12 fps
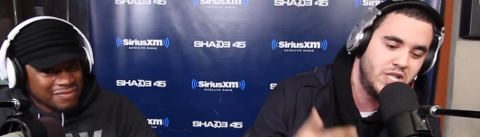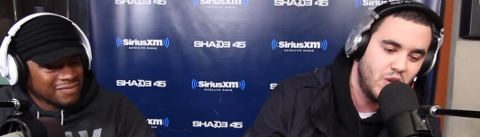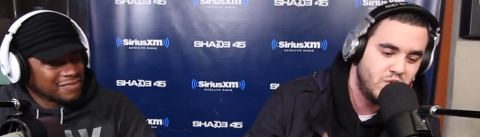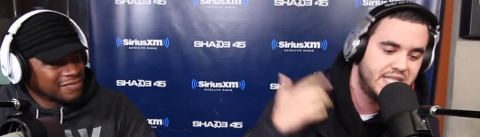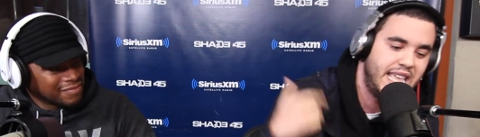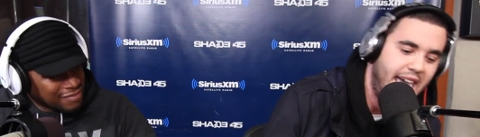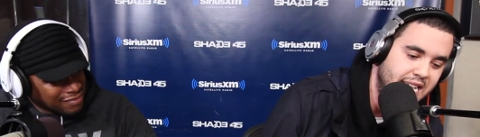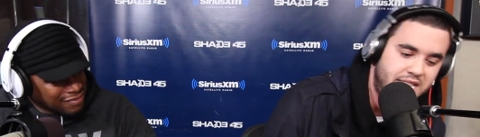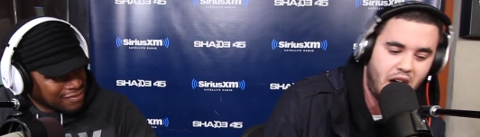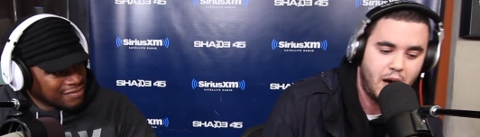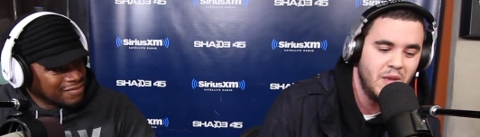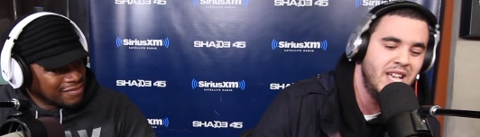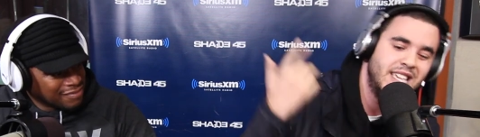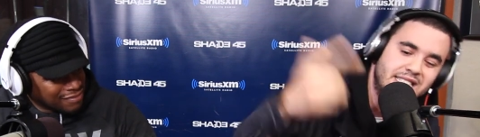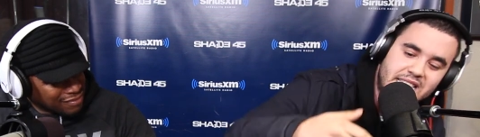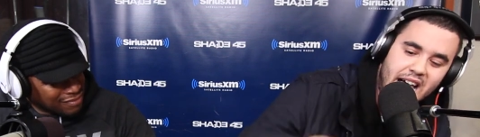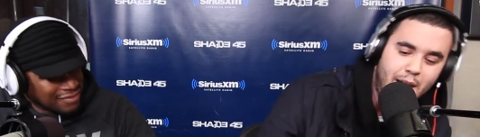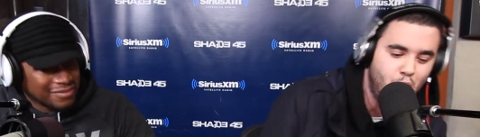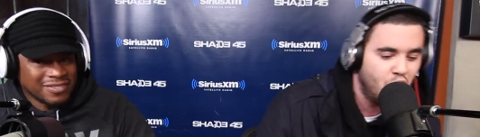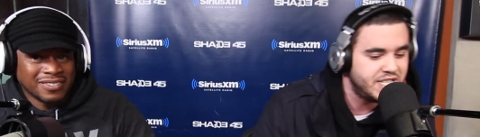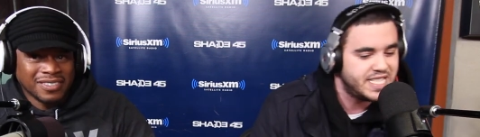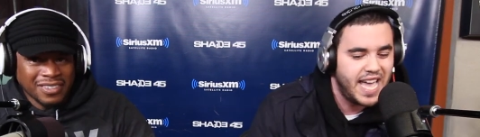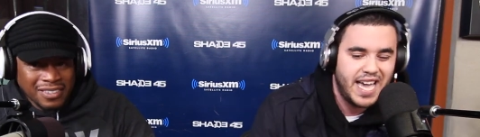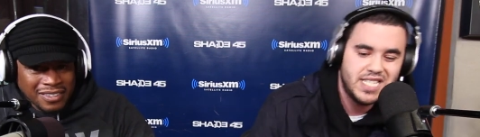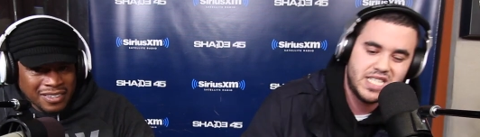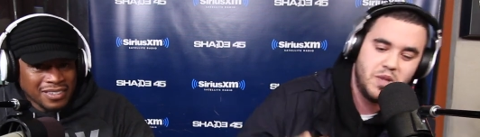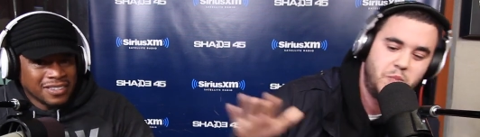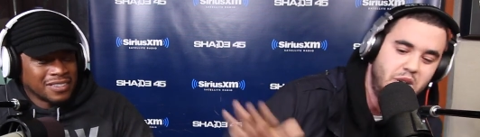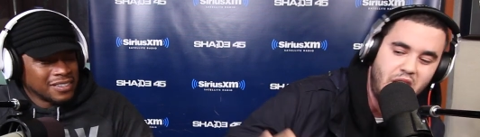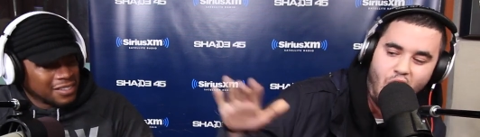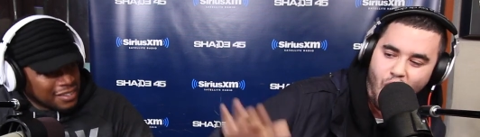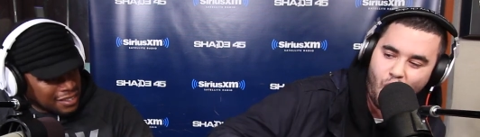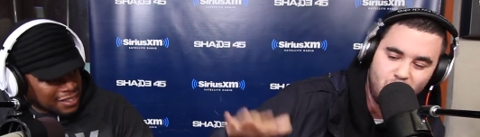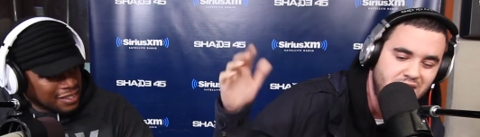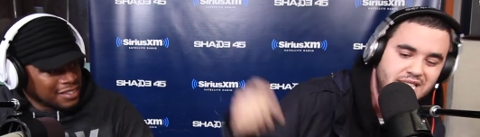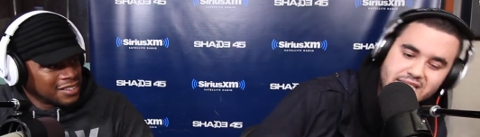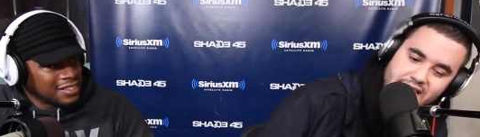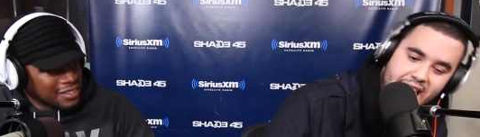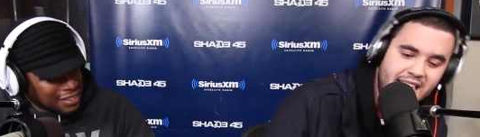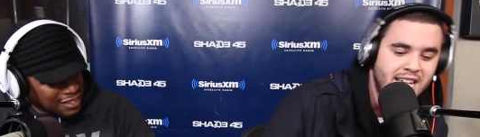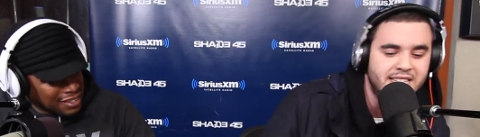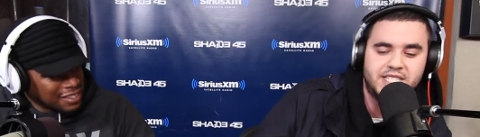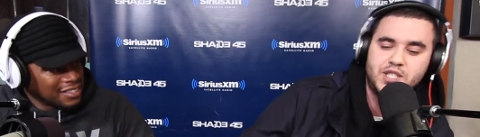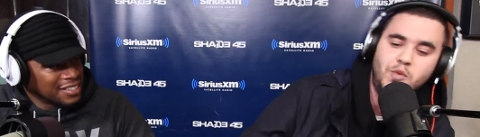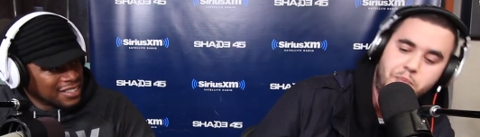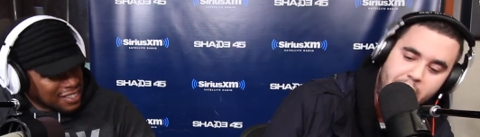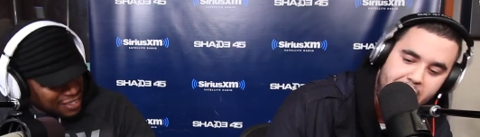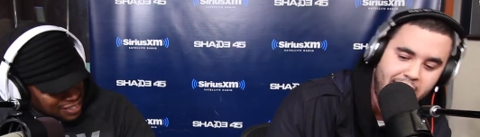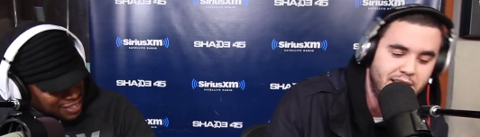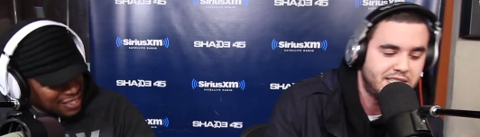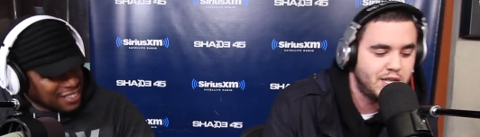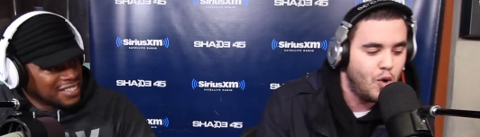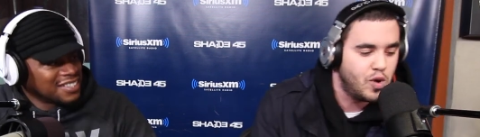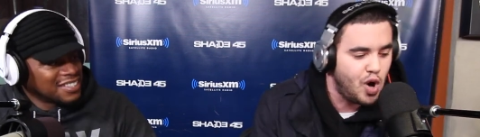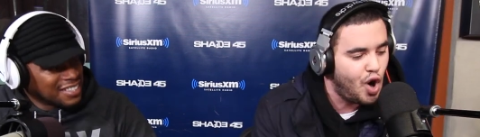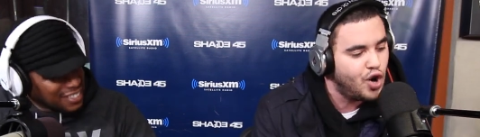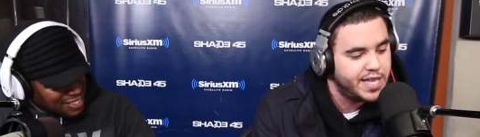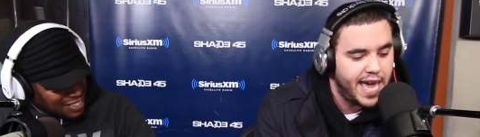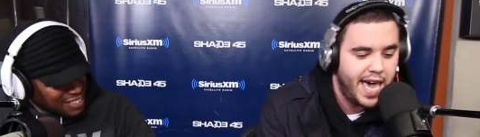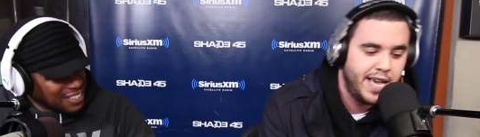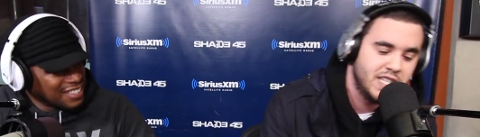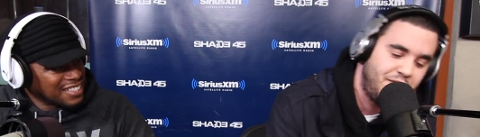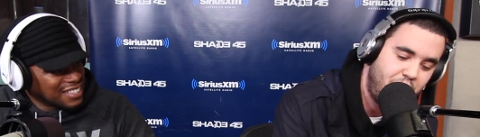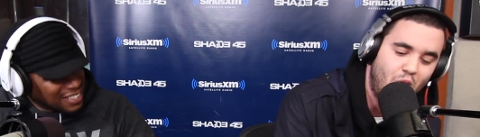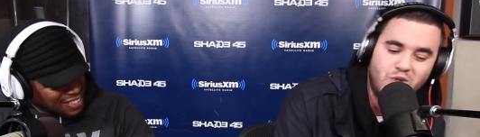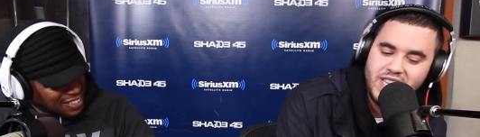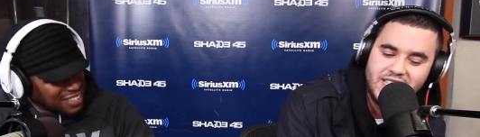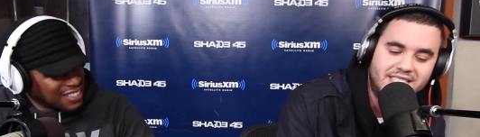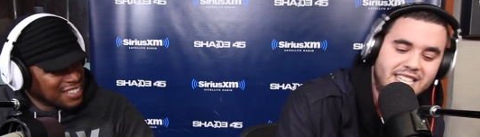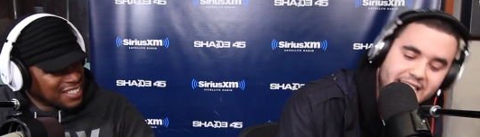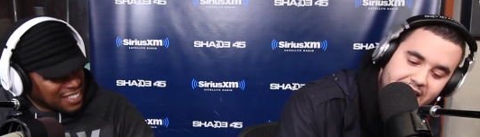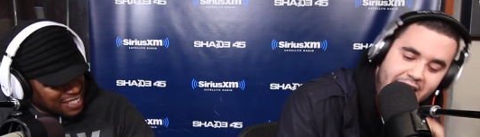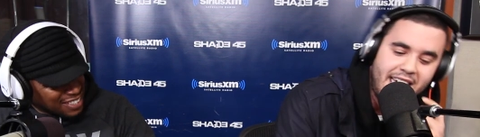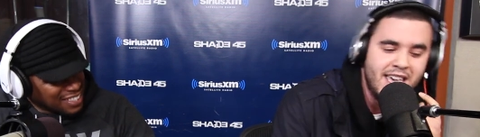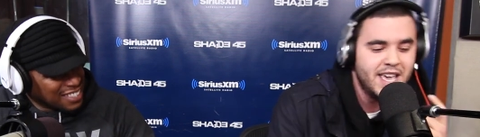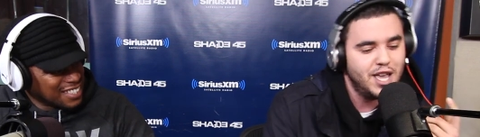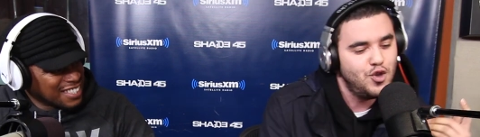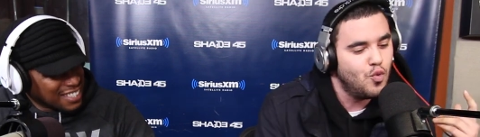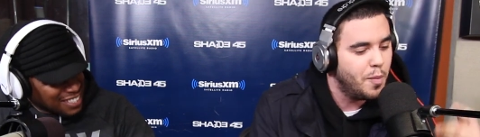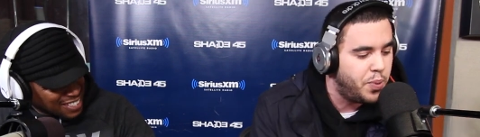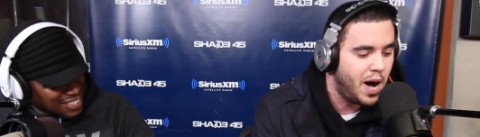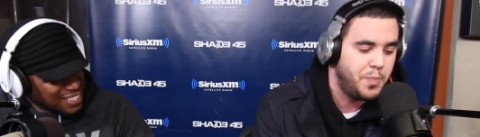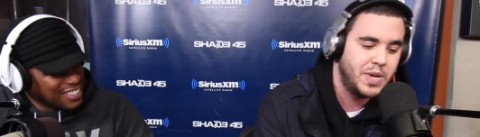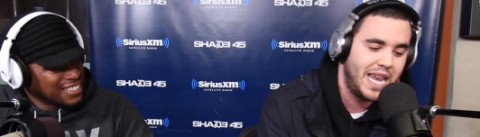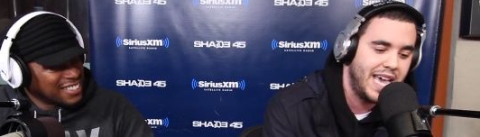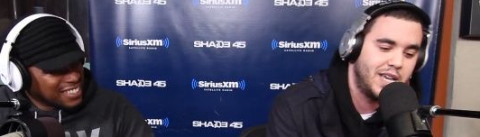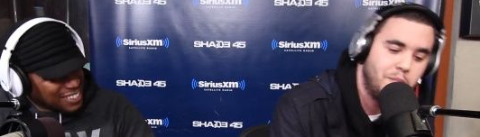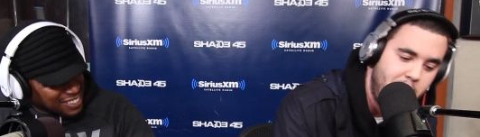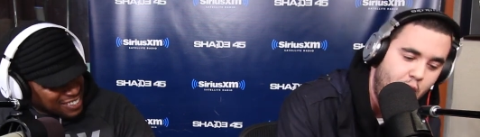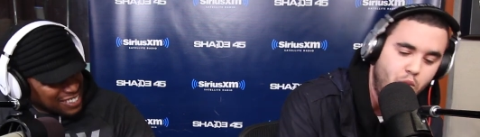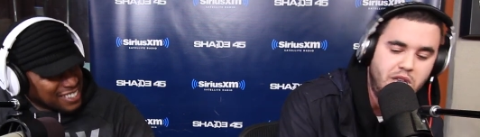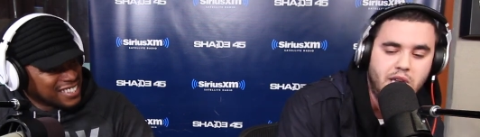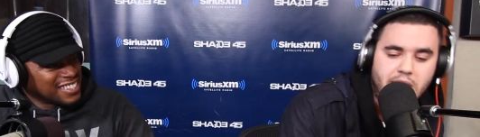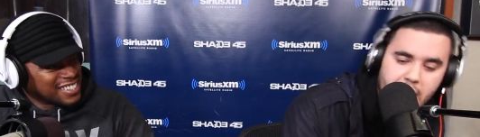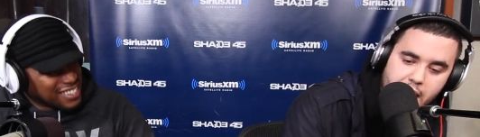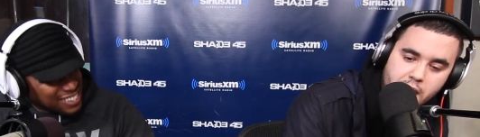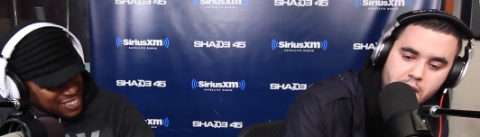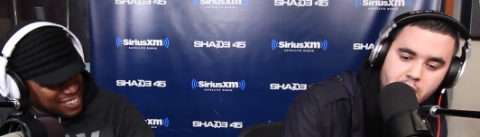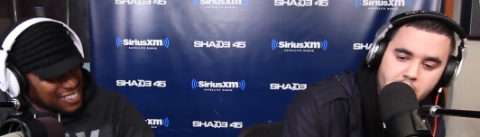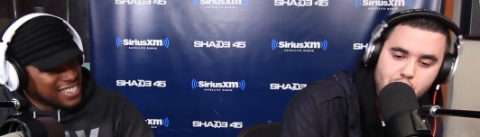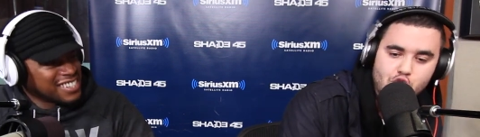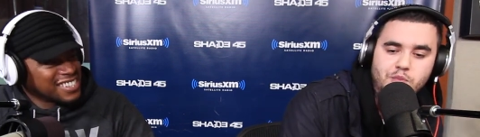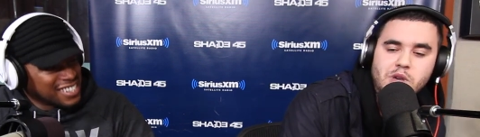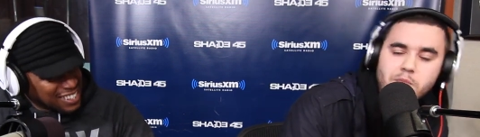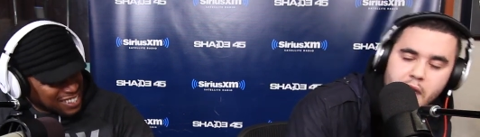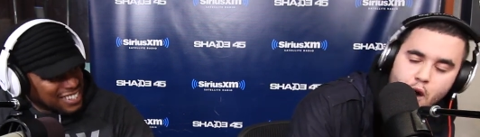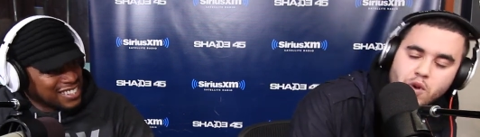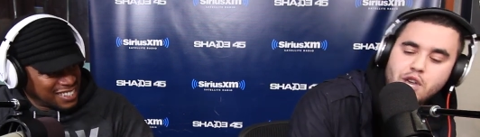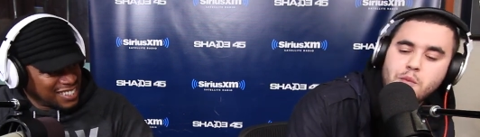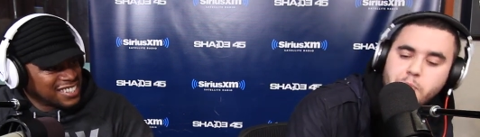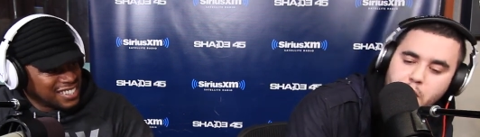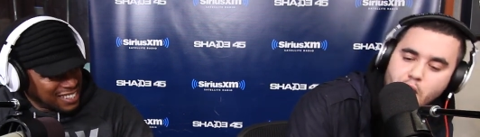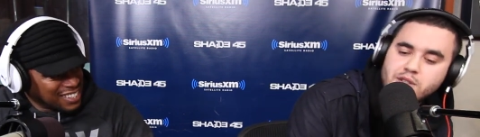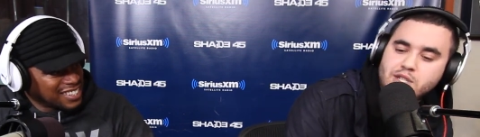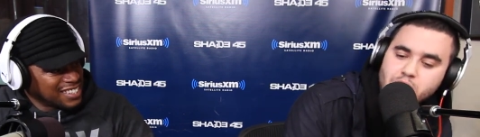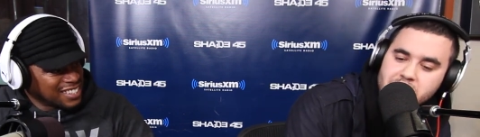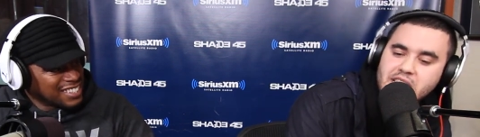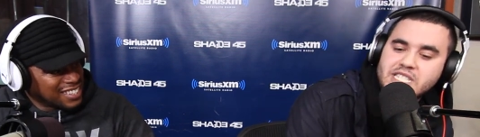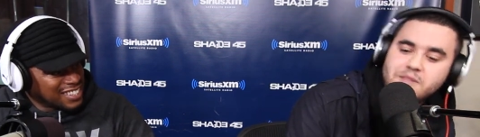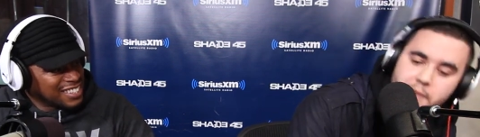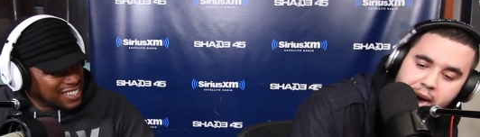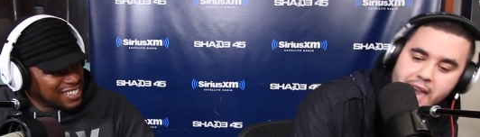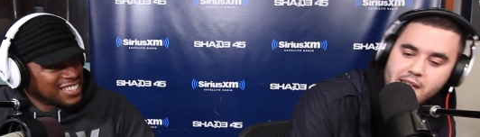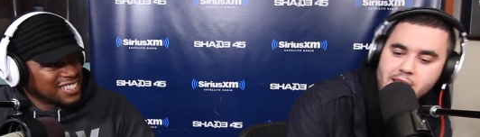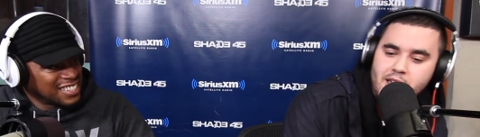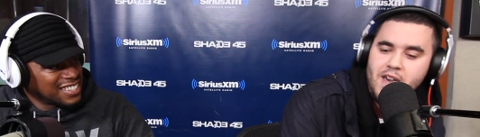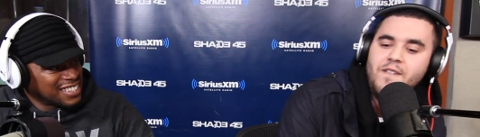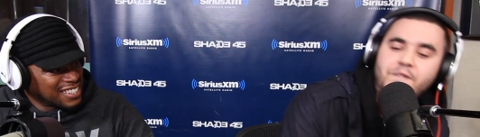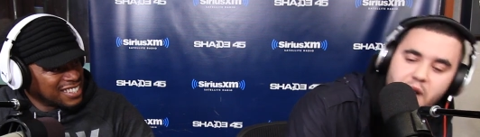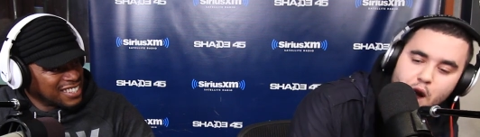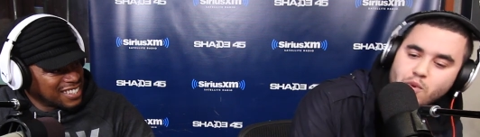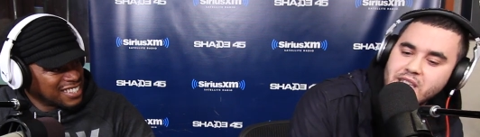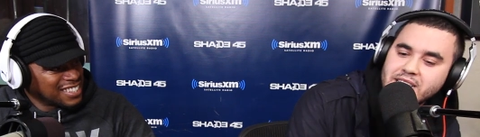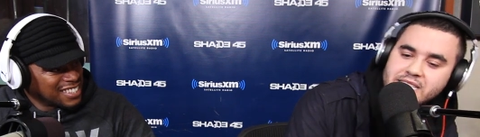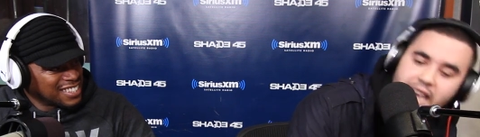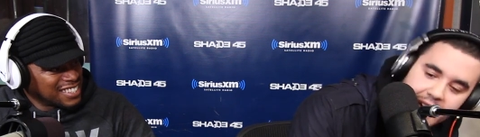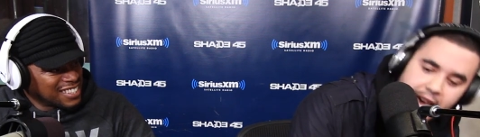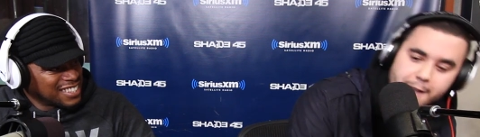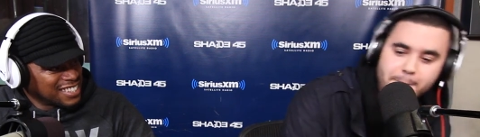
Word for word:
Speaker 1: and do stand up. Your time on stage should be the only set that you bang. Your so-called gang is phony as it get. And you a puppet like a marionette. You be marrying birds you just met. Very in debt.